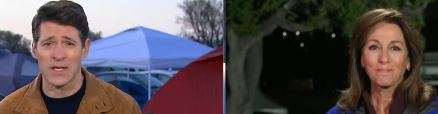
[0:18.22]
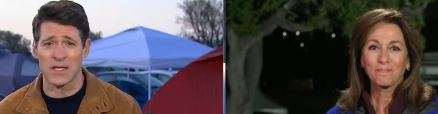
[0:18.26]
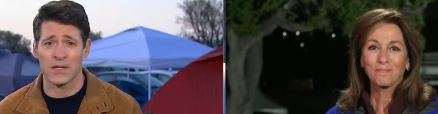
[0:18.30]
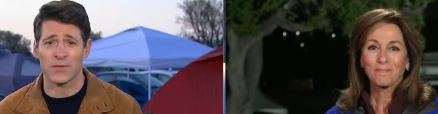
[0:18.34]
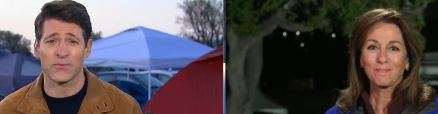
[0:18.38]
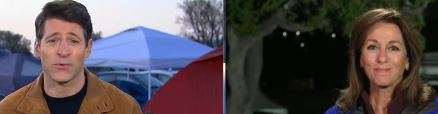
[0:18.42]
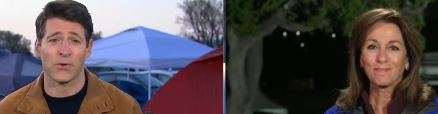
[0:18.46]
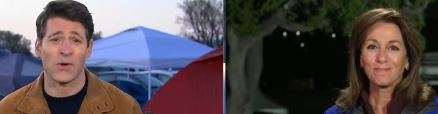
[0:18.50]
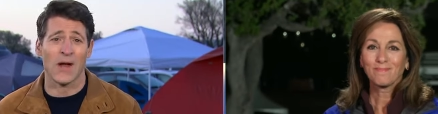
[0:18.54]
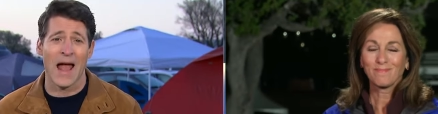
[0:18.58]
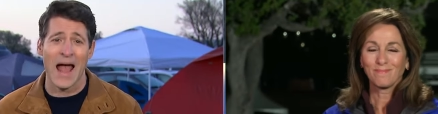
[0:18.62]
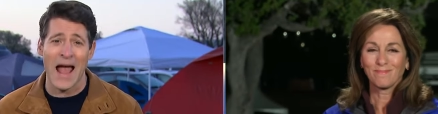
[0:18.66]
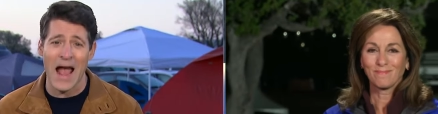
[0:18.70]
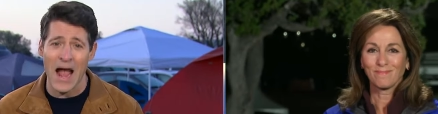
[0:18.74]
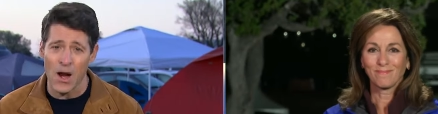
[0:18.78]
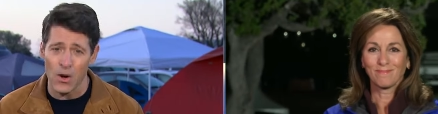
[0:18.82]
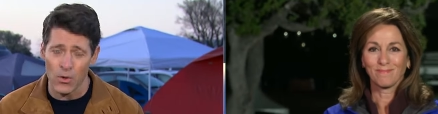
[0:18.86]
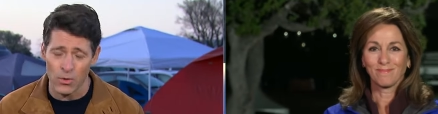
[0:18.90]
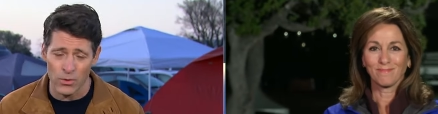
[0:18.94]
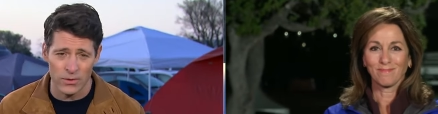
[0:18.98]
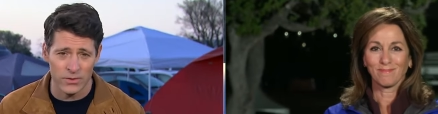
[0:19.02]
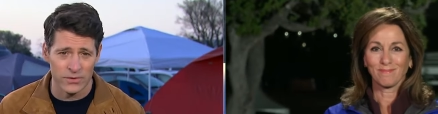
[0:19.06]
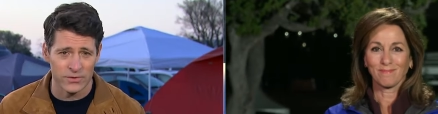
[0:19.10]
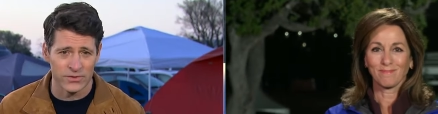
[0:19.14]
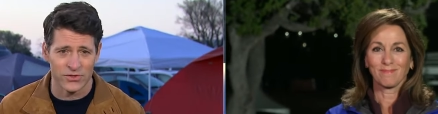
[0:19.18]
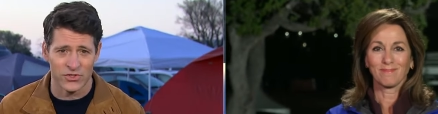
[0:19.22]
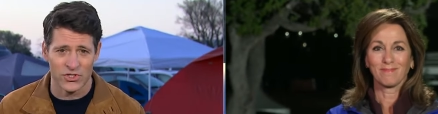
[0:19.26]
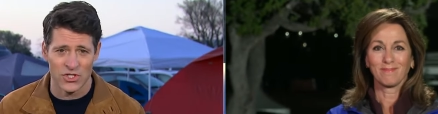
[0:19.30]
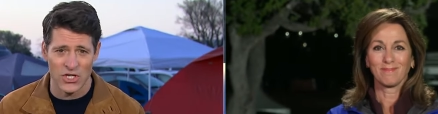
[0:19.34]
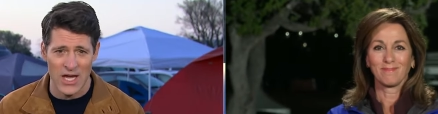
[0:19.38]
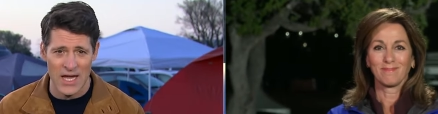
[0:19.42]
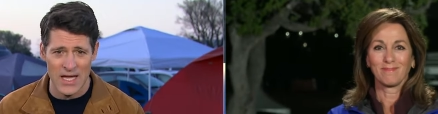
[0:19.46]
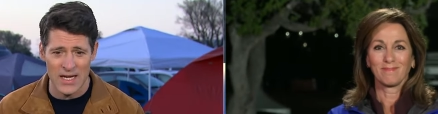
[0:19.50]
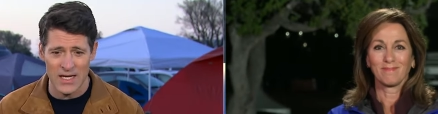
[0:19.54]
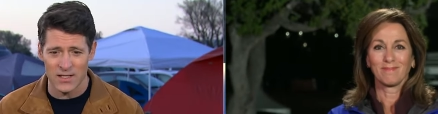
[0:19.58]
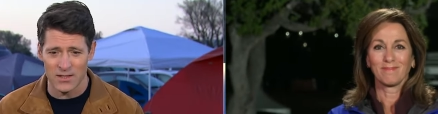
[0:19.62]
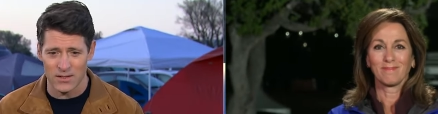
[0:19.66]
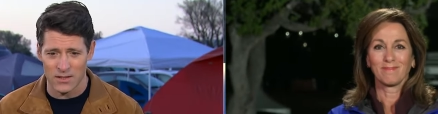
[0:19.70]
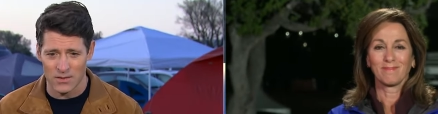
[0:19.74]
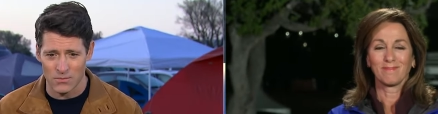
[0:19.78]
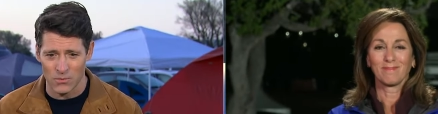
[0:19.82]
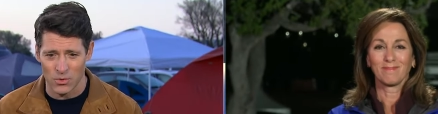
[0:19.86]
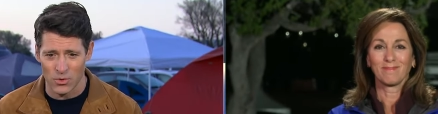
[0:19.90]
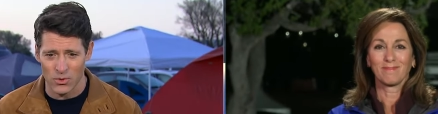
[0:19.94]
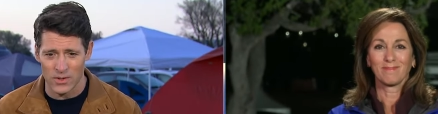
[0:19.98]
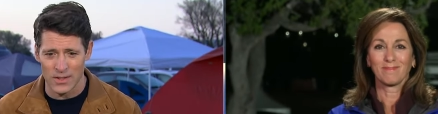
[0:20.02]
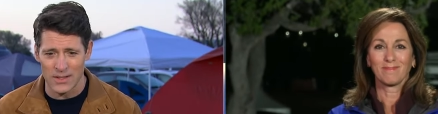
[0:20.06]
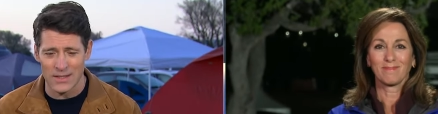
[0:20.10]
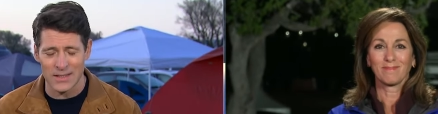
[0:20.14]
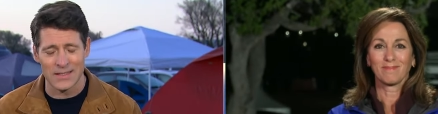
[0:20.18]
Speaker 1: in for hours. Janet, good
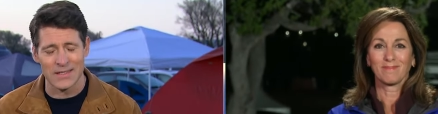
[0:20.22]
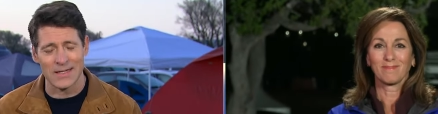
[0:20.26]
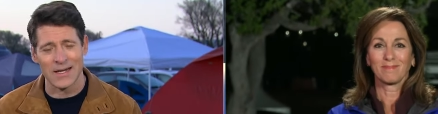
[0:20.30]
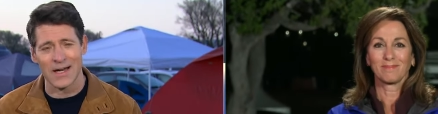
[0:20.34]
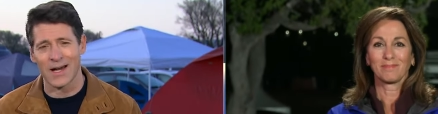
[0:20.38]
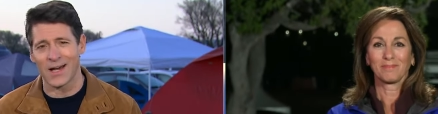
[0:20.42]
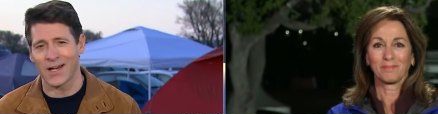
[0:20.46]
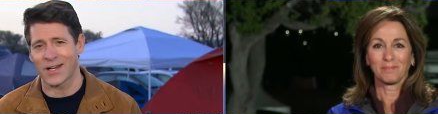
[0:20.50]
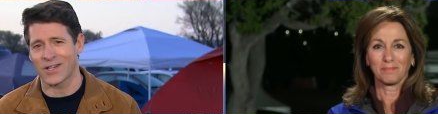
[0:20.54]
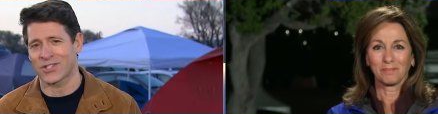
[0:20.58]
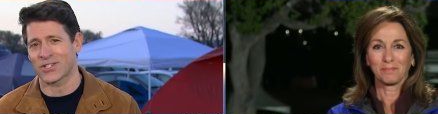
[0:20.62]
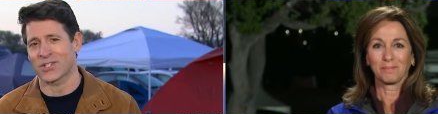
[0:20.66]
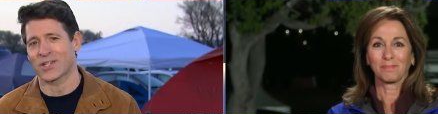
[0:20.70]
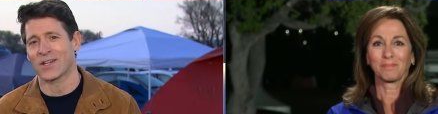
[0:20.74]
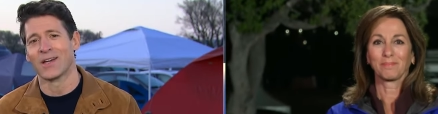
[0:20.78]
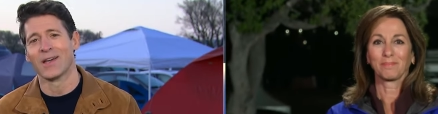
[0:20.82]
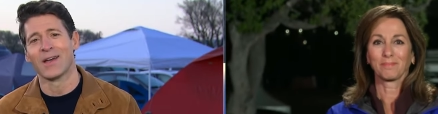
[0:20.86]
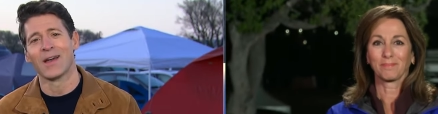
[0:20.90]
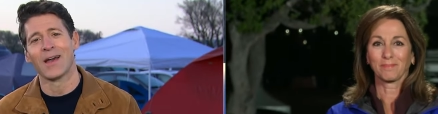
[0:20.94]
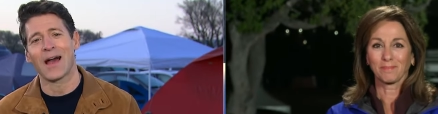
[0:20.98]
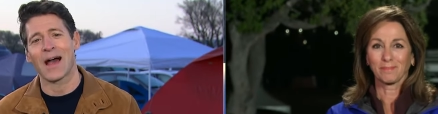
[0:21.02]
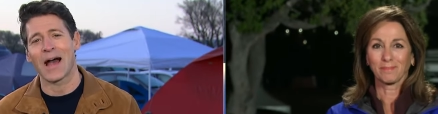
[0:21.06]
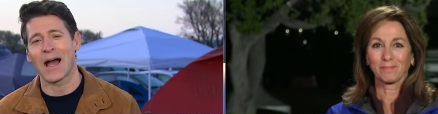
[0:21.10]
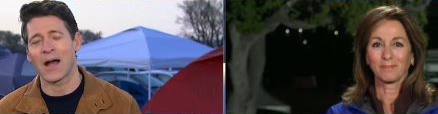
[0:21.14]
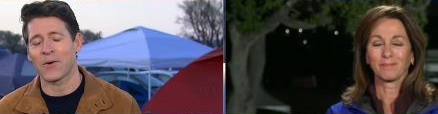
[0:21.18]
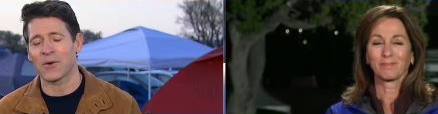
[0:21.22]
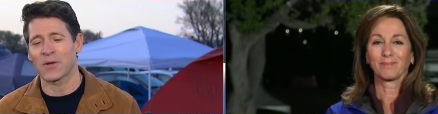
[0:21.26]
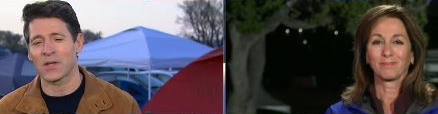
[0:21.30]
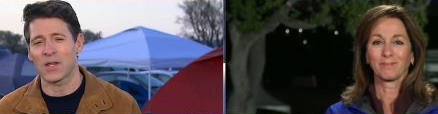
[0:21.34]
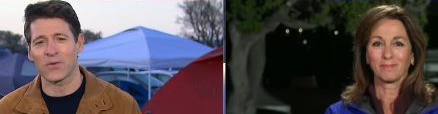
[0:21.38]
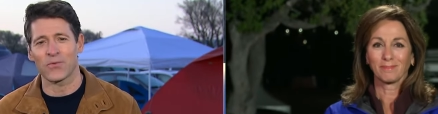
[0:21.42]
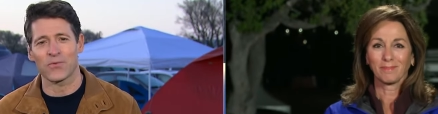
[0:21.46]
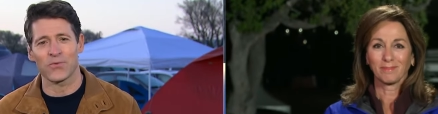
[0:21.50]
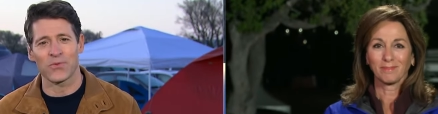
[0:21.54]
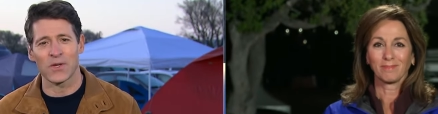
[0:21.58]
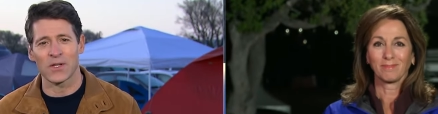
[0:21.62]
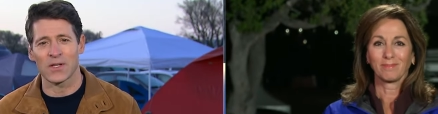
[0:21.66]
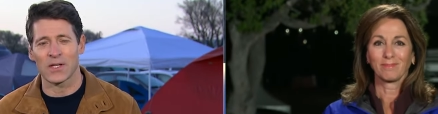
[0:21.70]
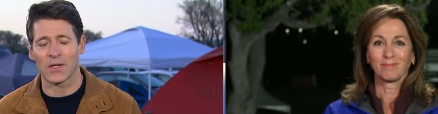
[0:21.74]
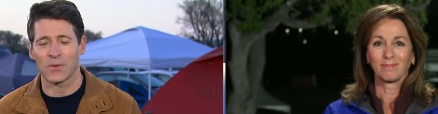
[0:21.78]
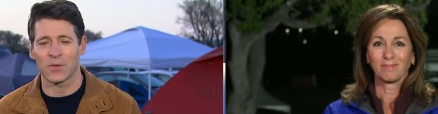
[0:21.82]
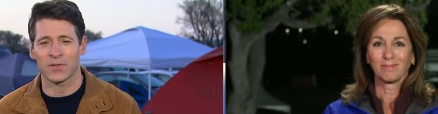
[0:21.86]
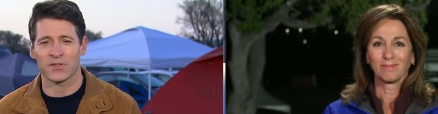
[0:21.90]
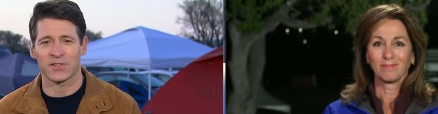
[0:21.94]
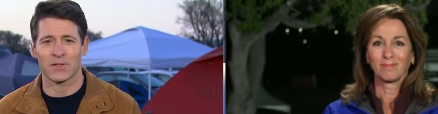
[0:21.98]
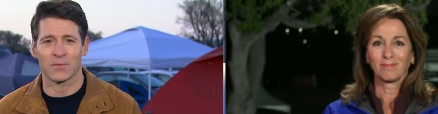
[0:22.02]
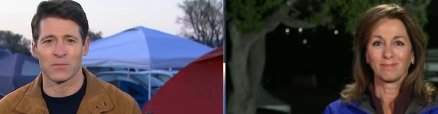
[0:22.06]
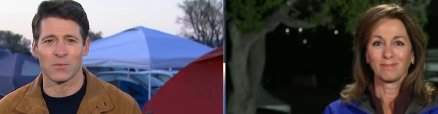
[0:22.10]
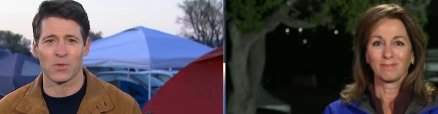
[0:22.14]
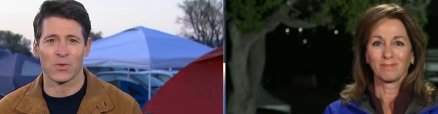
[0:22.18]
morning. Gosh, how are they feeling?
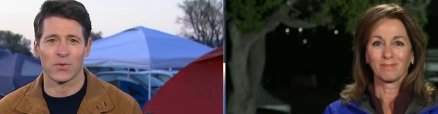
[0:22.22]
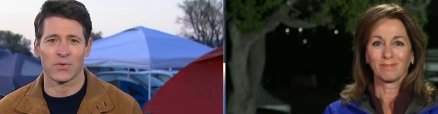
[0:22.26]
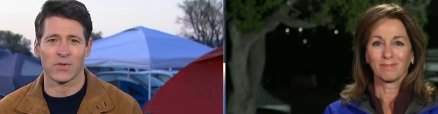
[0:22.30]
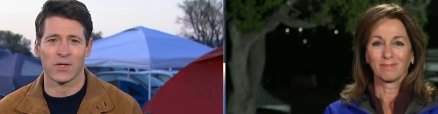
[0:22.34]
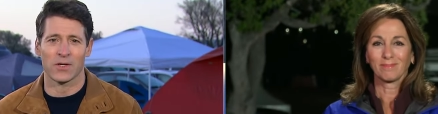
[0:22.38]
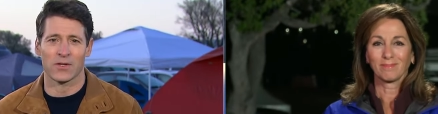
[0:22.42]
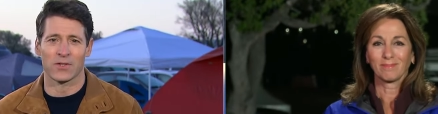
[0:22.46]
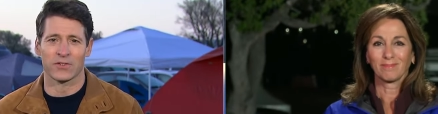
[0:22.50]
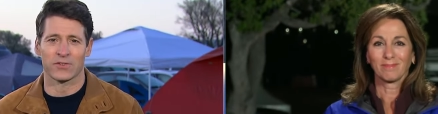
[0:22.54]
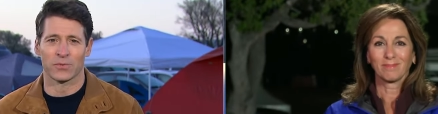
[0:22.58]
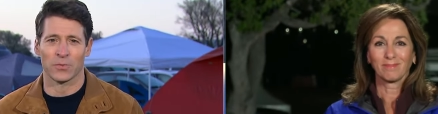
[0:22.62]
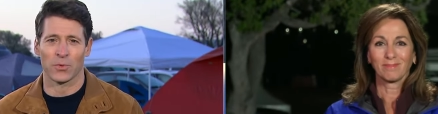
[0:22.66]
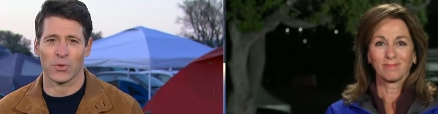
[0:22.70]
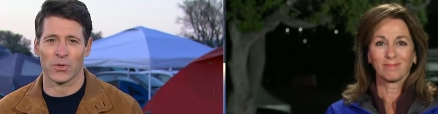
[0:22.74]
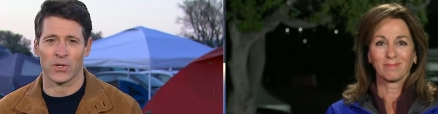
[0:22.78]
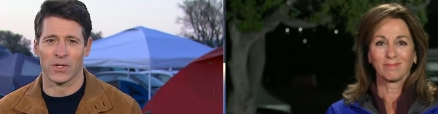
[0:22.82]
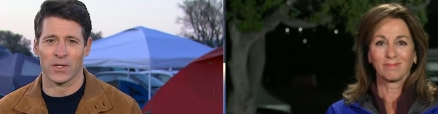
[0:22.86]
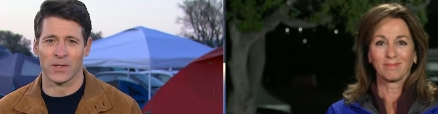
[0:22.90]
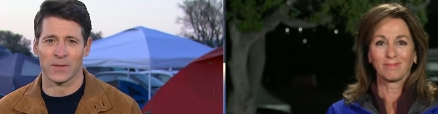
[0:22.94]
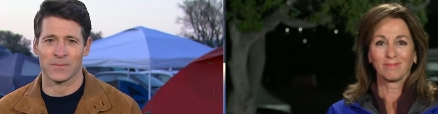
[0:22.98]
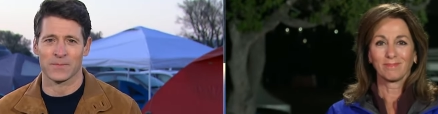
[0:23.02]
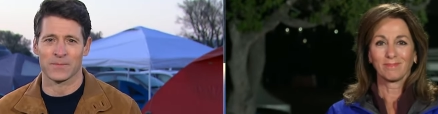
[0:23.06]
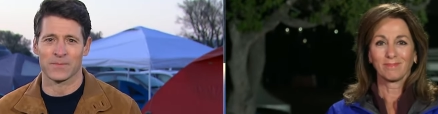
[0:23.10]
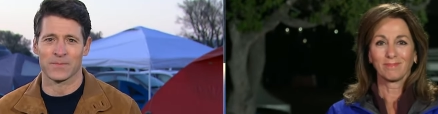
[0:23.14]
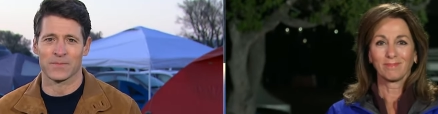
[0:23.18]
What's the mood there this morning?